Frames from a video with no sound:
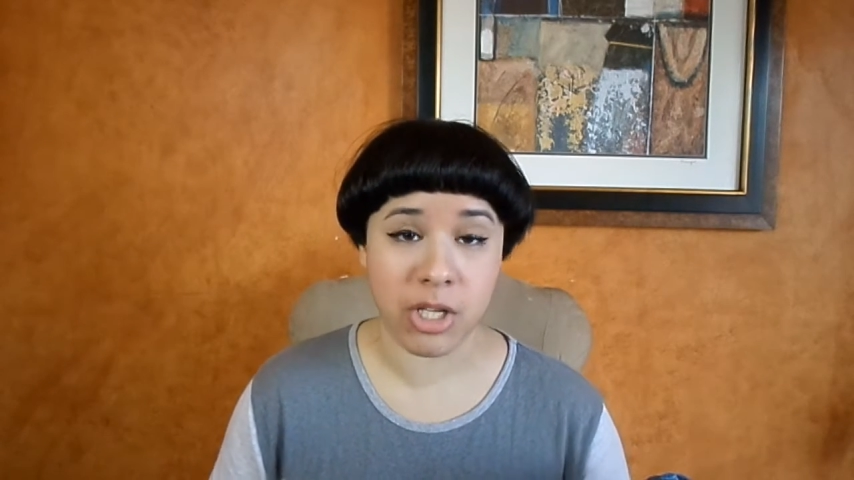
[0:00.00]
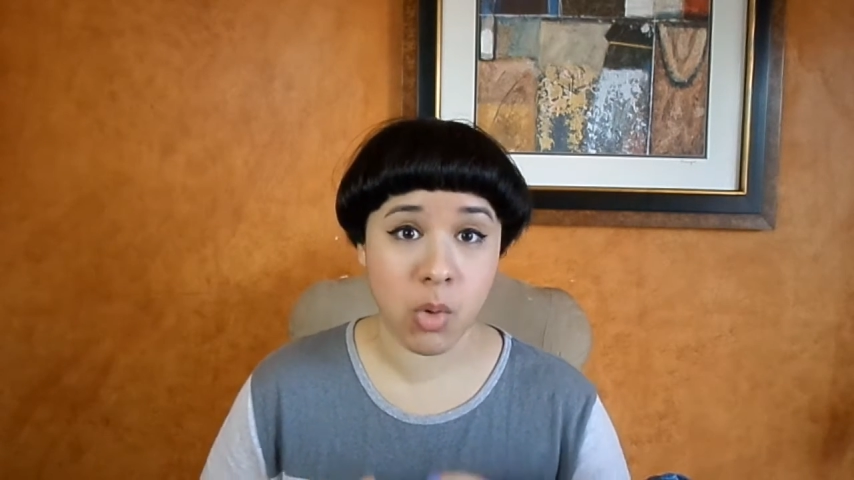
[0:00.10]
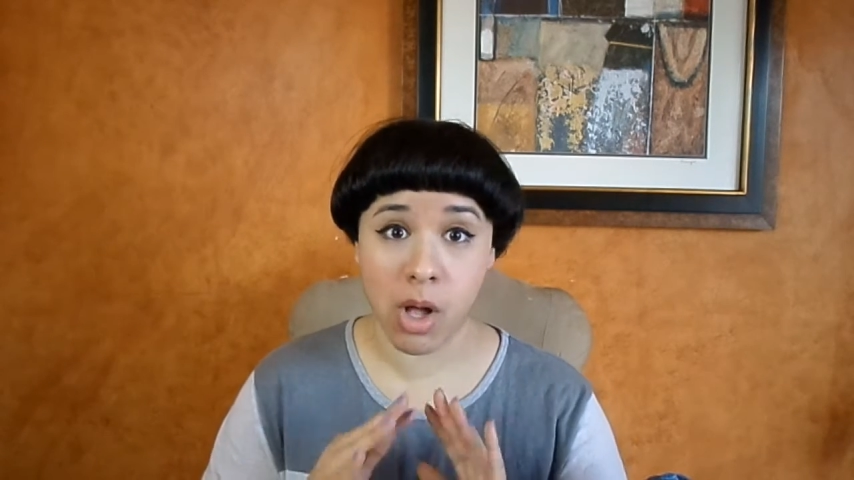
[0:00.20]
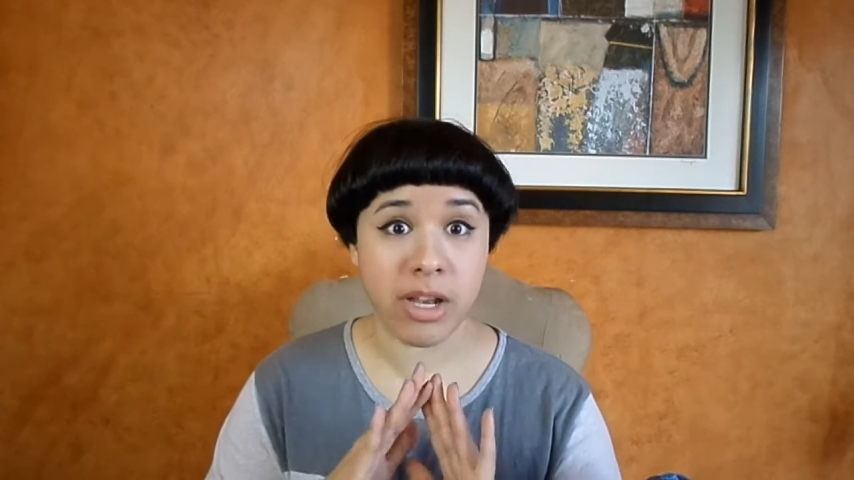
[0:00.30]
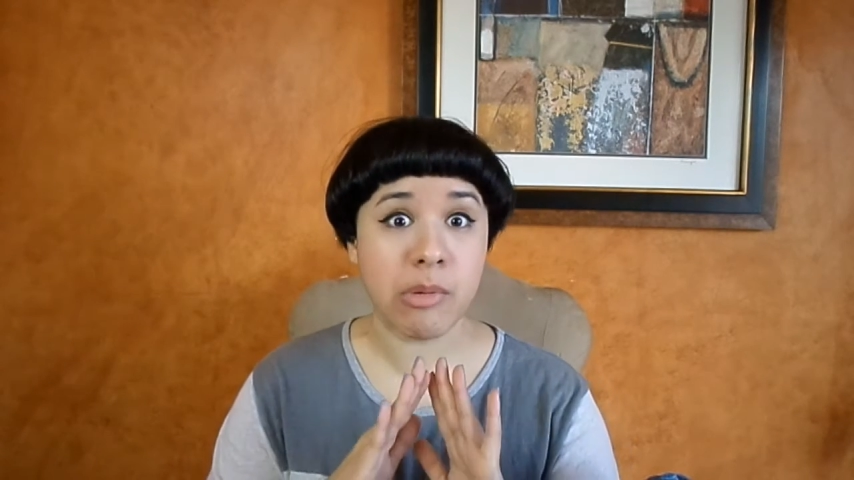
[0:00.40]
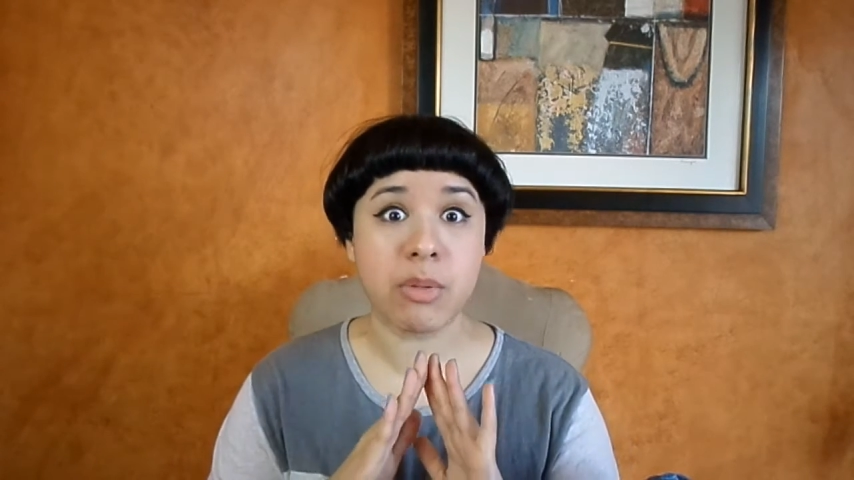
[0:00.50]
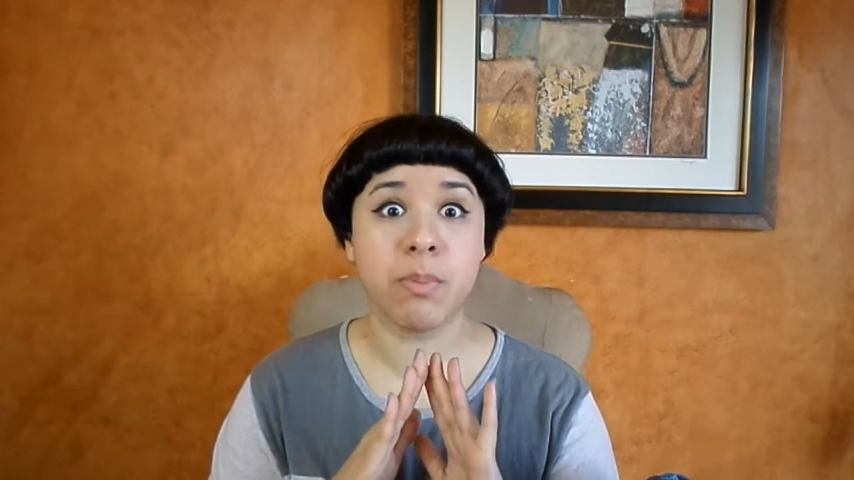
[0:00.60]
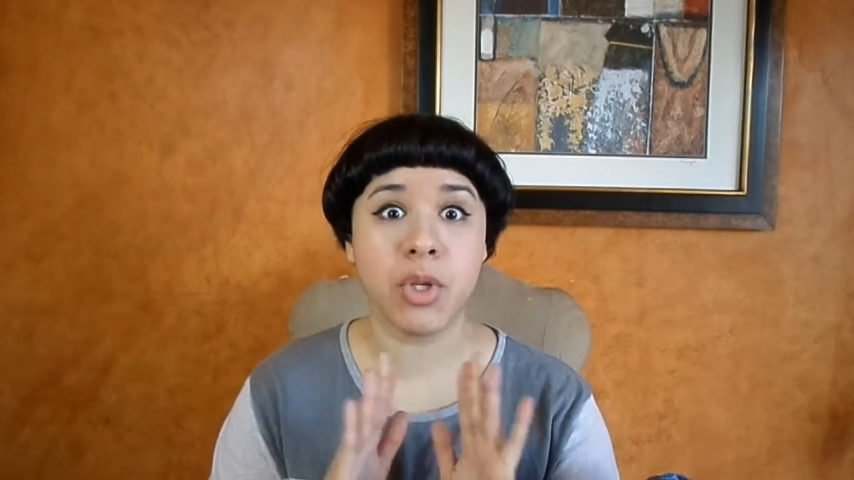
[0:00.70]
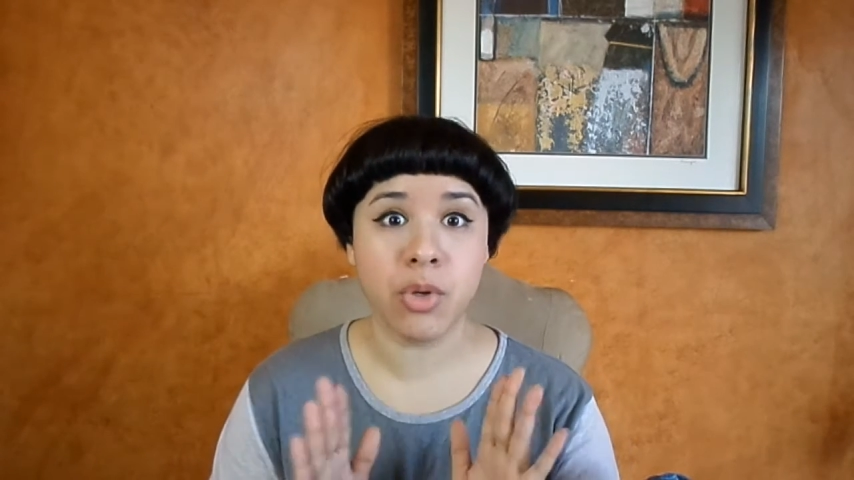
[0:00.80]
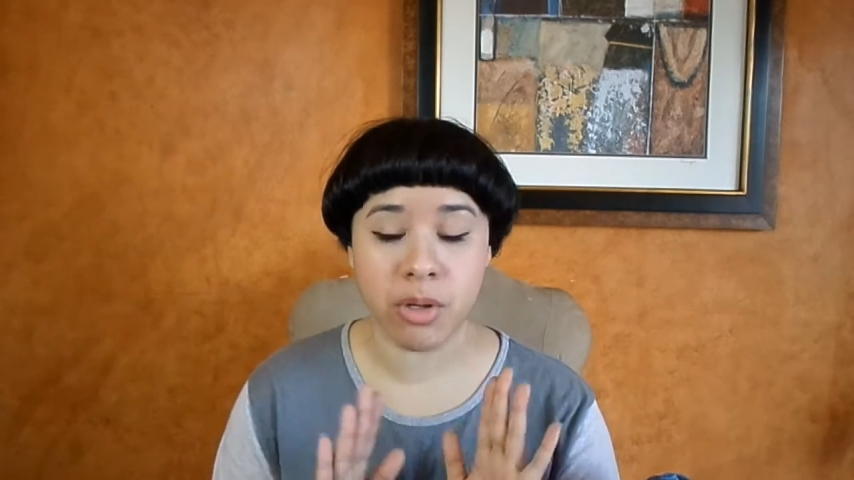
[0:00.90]
The quality was
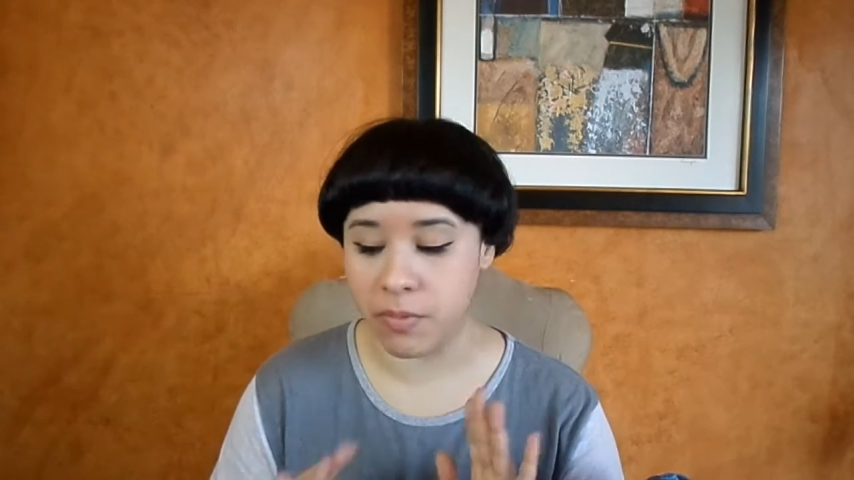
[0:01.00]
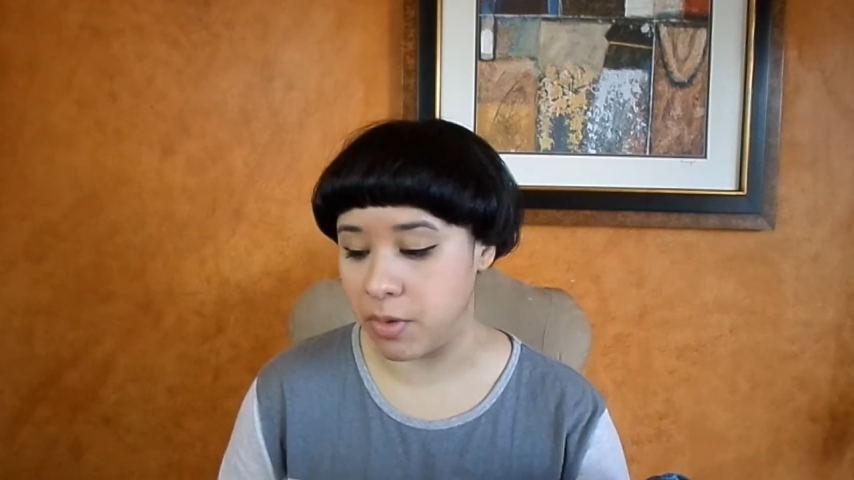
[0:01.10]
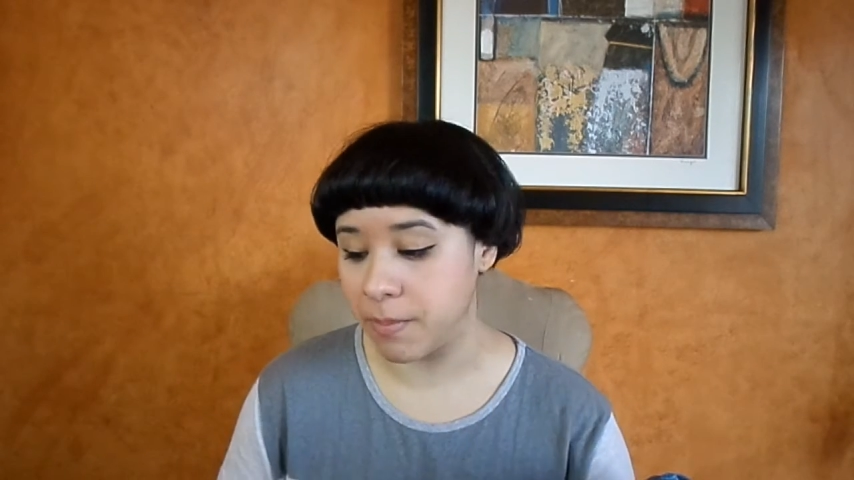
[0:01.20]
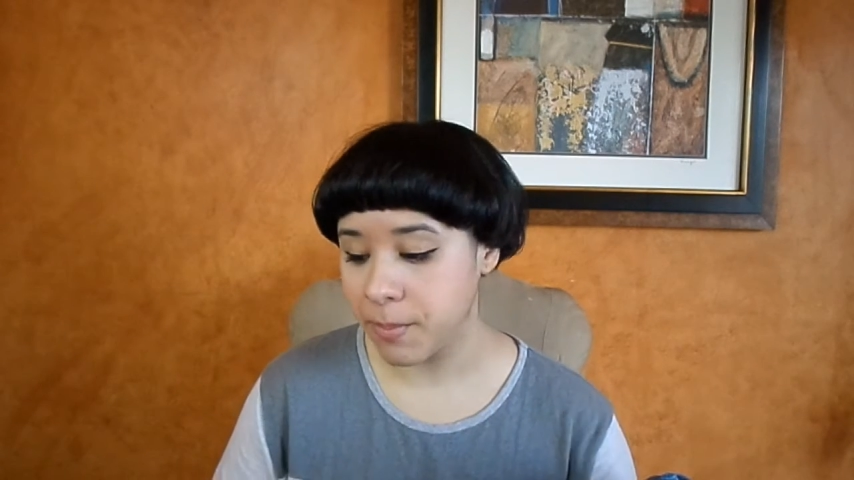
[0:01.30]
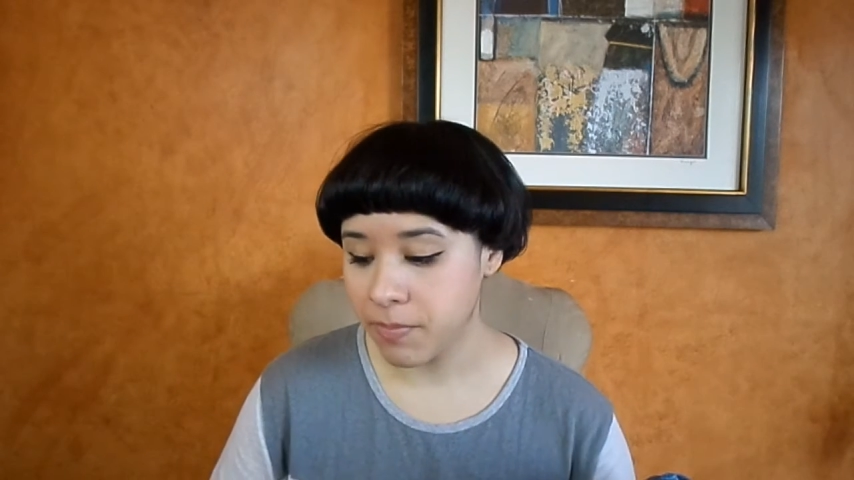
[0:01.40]
beautiful.